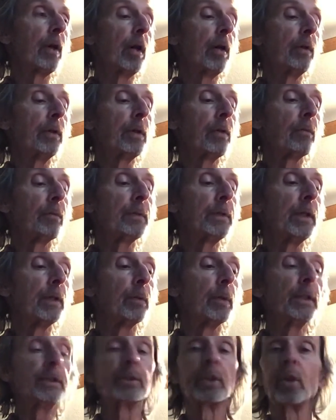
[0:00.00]
So
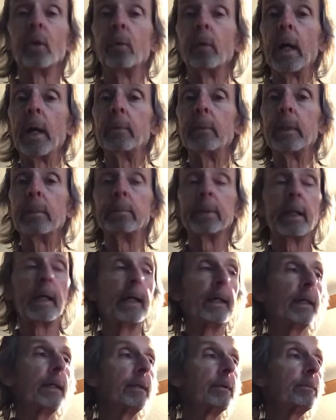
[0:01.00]
the original way
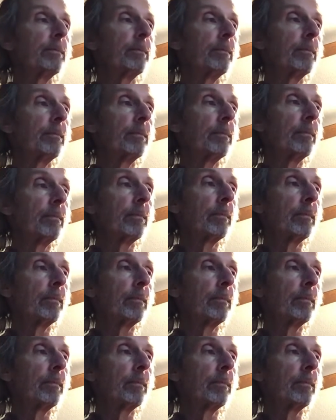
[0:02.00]
we played it,